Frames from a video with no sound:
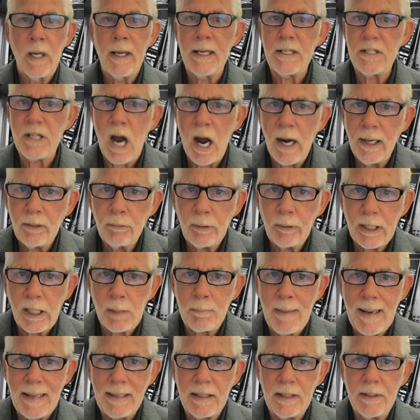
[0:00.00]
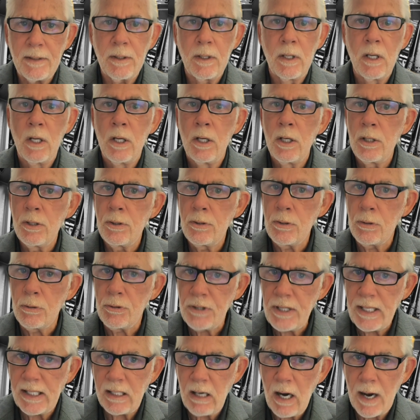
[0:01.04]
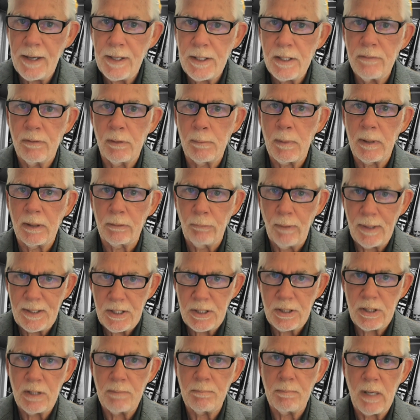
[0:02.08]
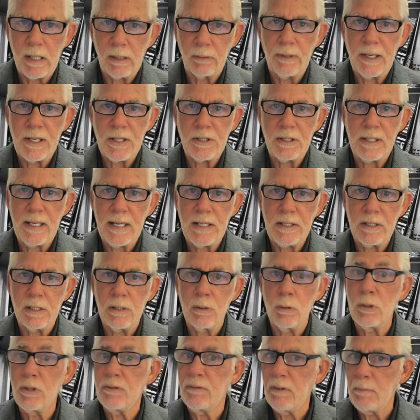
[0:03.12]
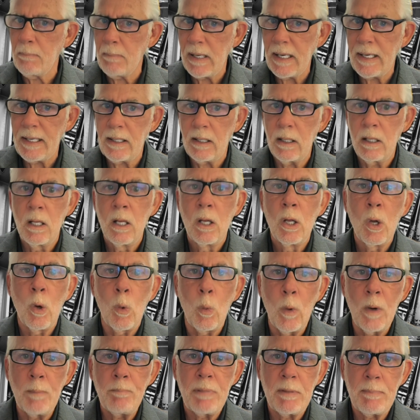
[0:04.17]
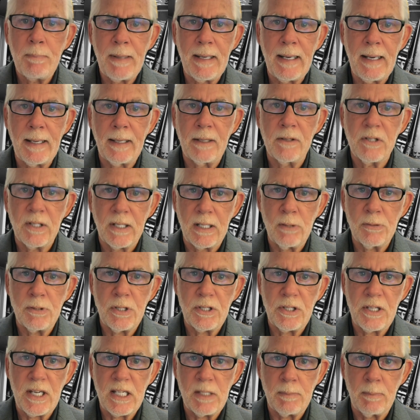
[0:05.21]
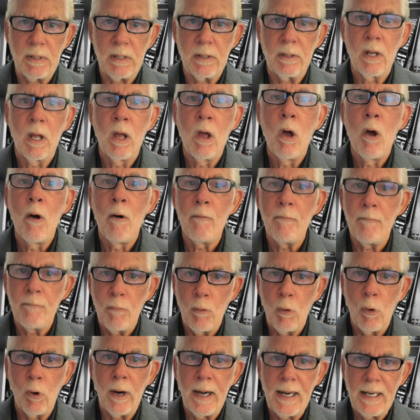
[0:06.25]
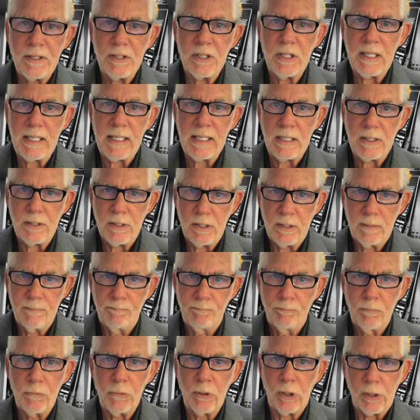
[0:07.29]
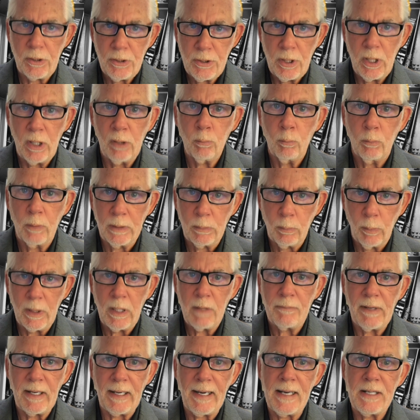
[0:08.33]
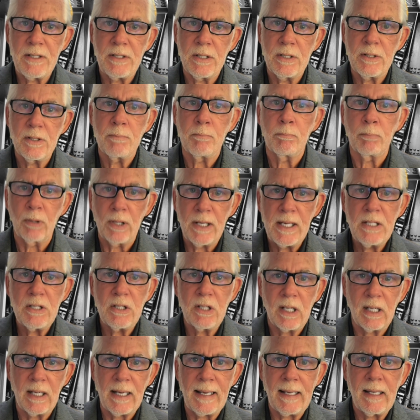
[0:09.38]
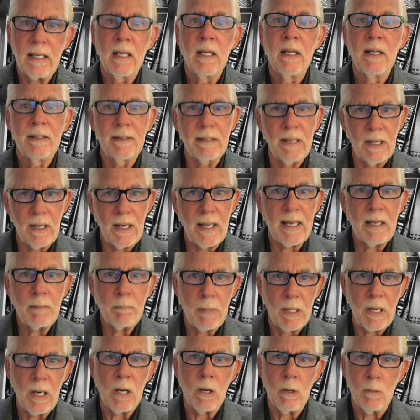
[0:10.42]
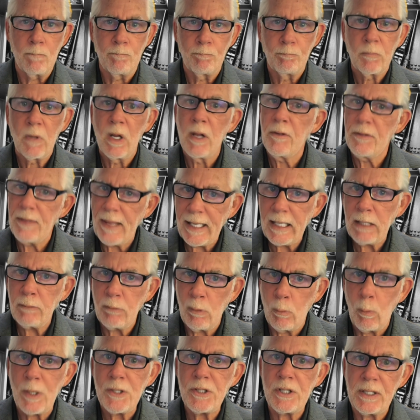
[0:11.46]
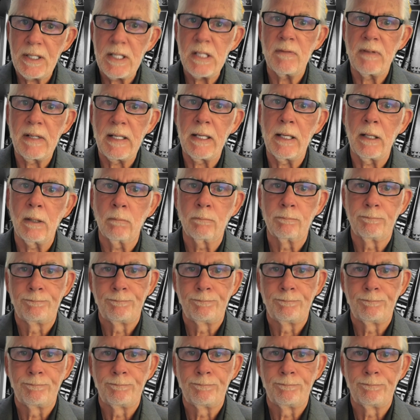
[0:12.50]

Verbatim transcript: It's highly recommended to seek guidance from a registered migration agent who is familiar with preparing skills assessment for engineers. To consult with one of our agents, please click the link below. Thank you for watching this video.